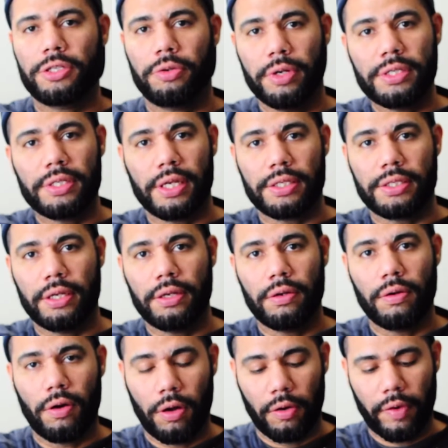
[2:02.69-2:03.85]
360
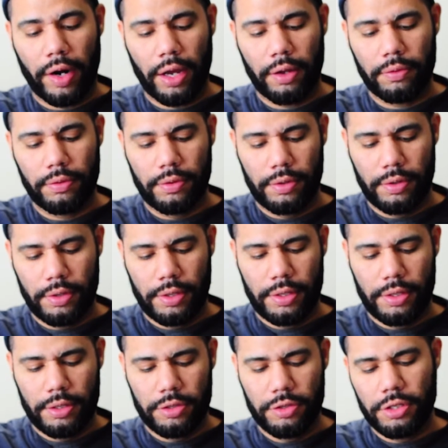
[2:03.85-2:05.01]
all around.
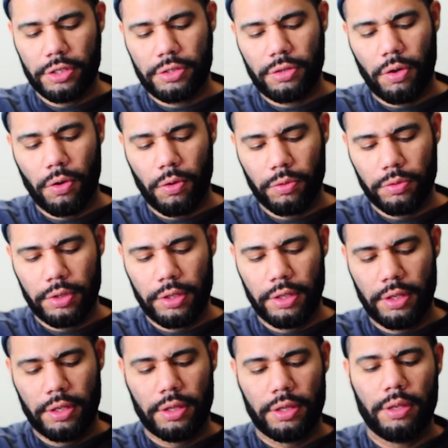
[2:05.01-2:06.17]
You just hold
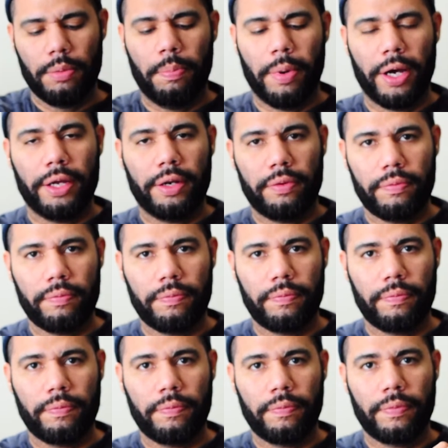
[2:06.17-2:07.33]
the button,
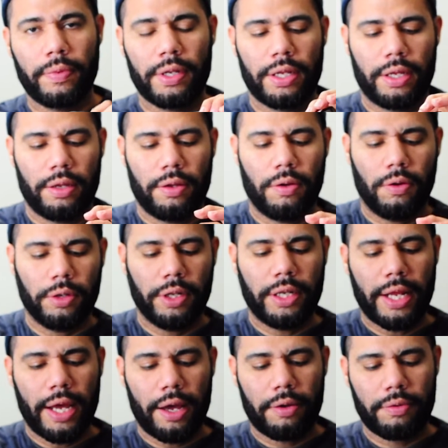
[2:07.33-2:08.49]
hold it
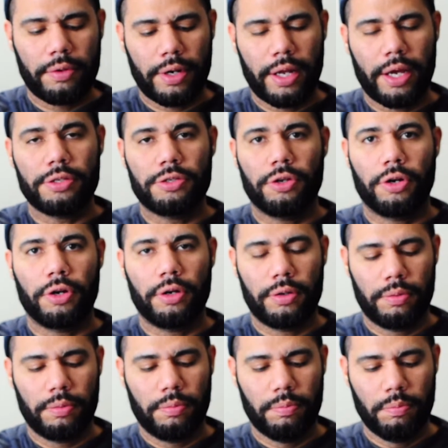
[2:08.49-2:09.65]
down as you're
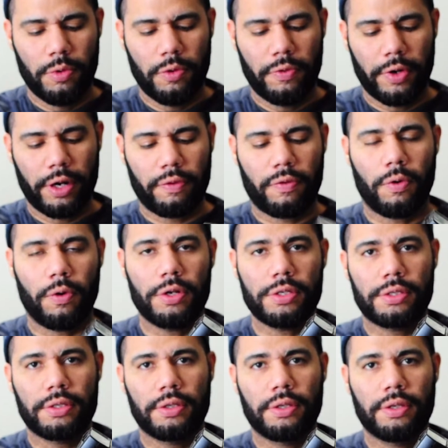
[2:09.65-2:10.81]
moving it, of
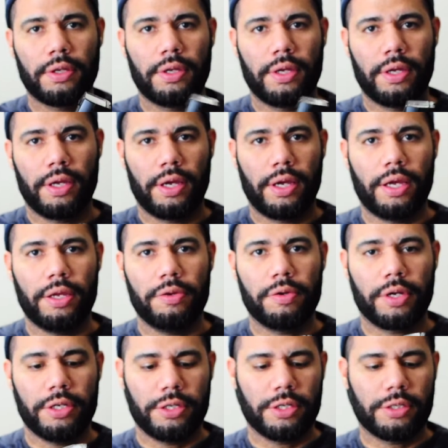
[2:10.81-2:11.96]
course, and you
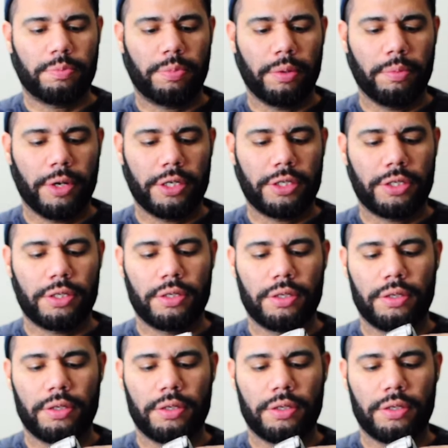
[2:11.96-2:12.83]
can just pretty much,